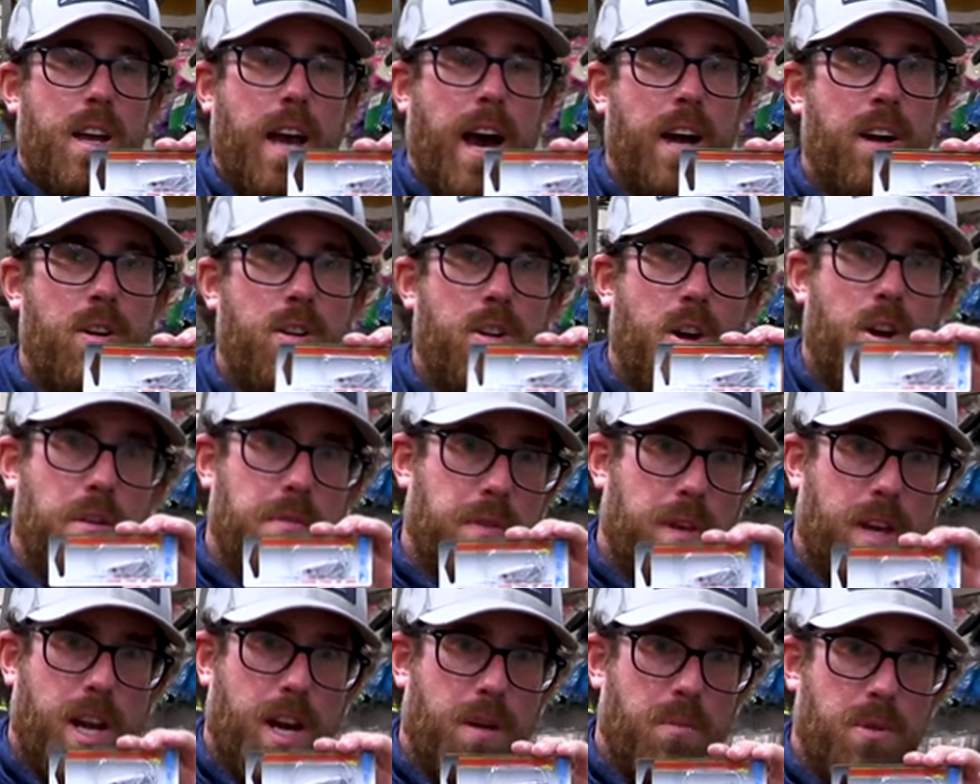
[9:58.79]
I don't know if
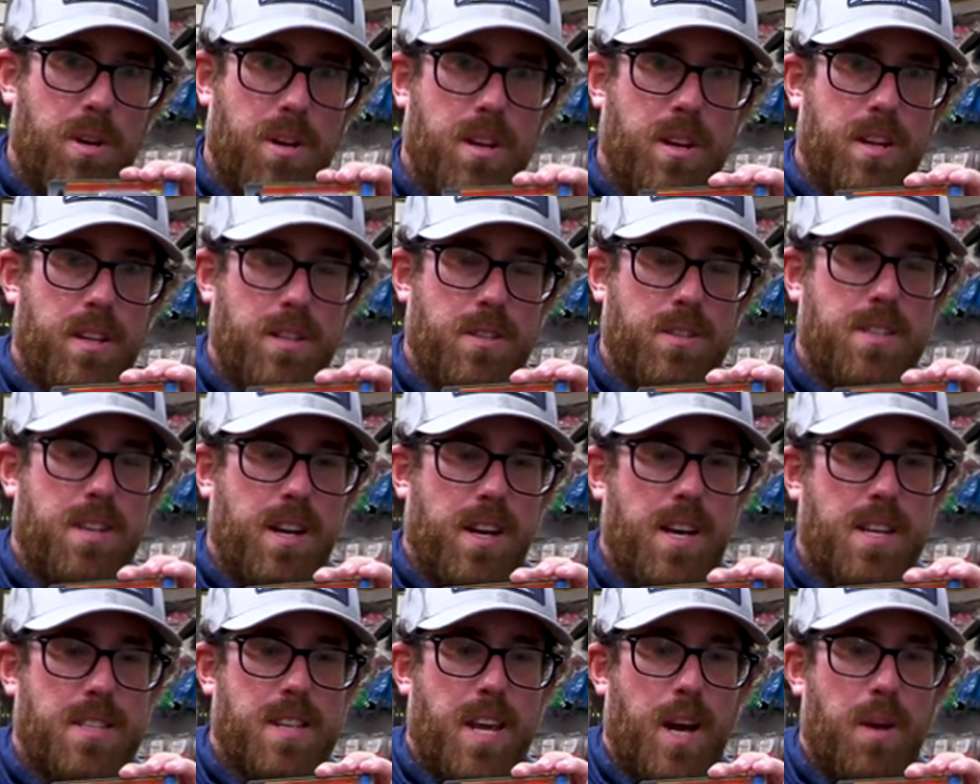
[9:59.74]
the camera, this is a
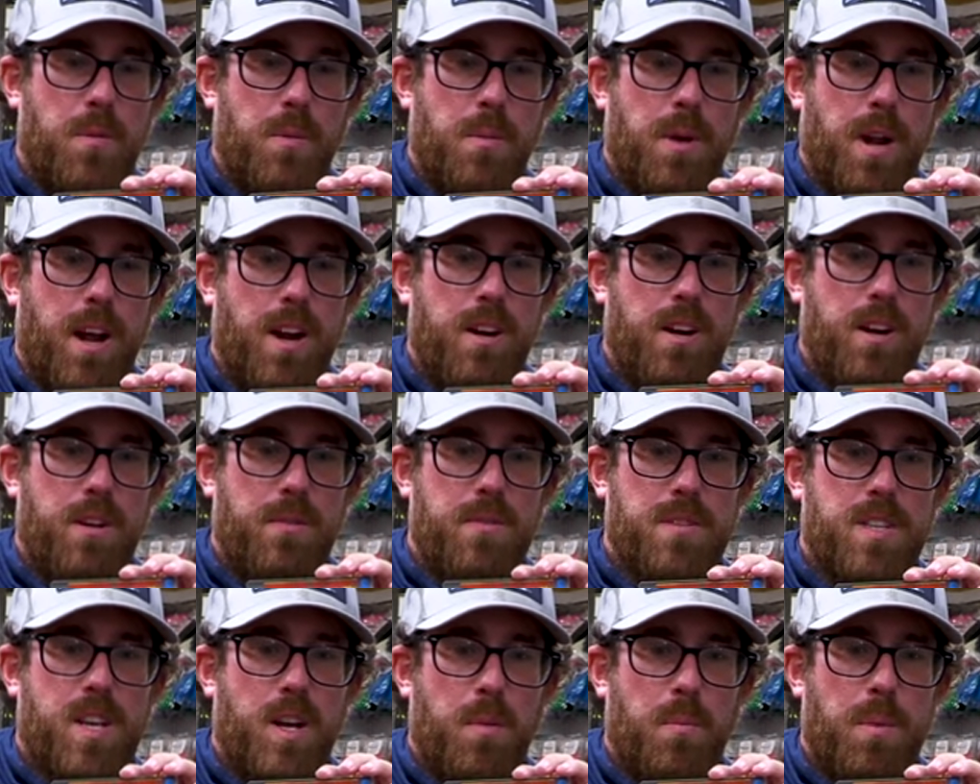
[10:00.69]
nice camera, but I don't know
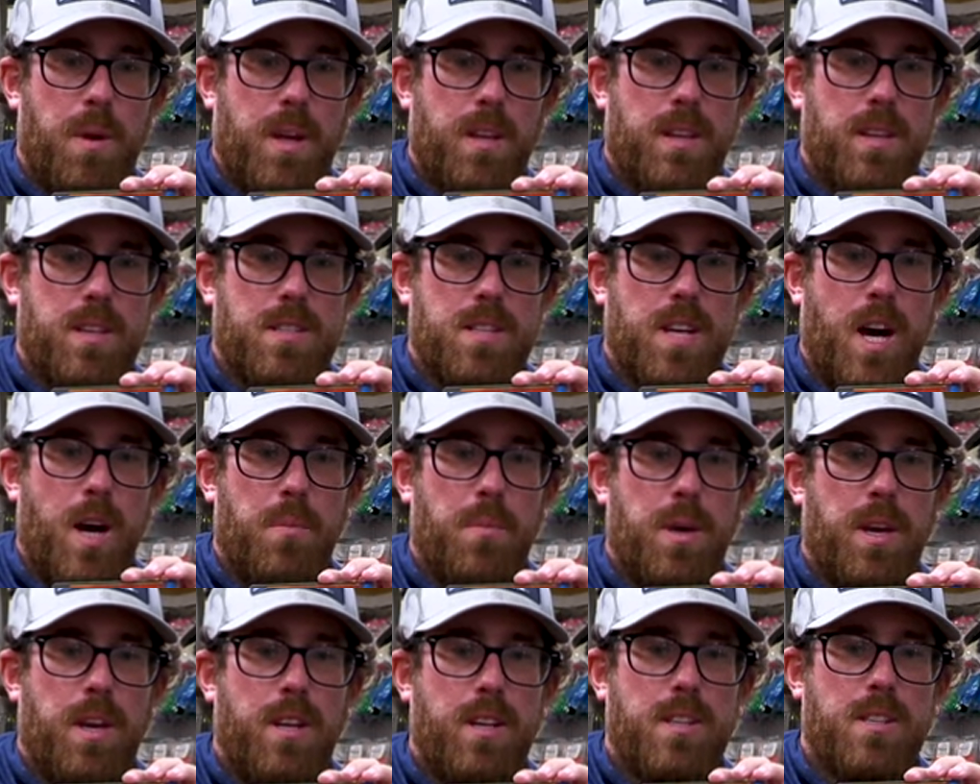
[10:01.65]
if it's going to pick this
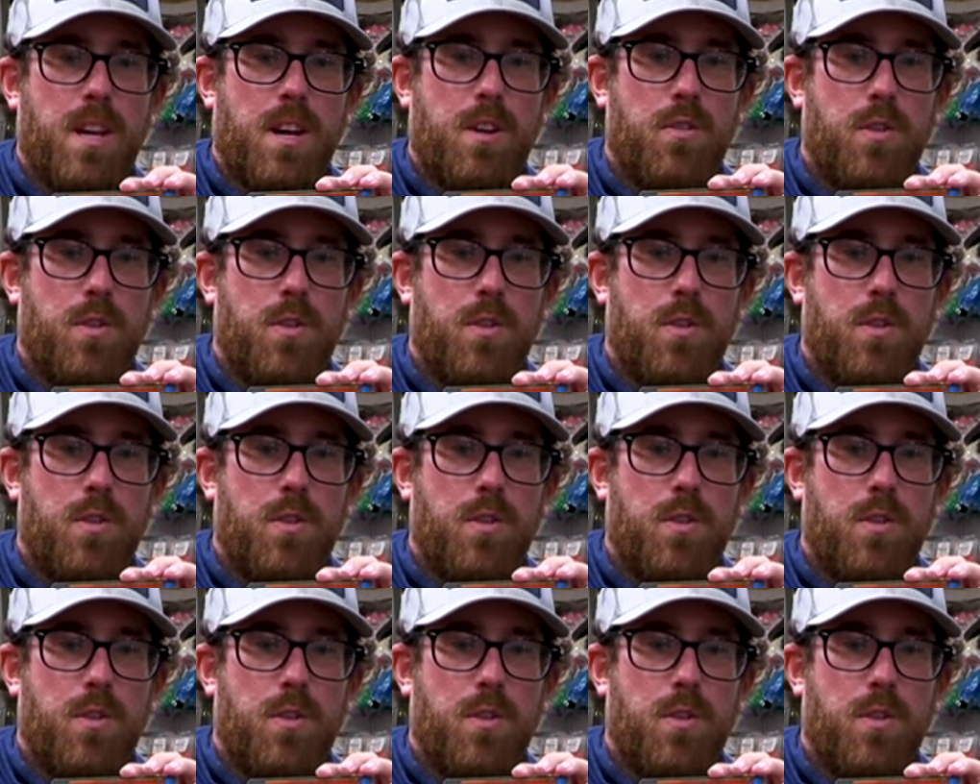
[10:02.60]
up. It is a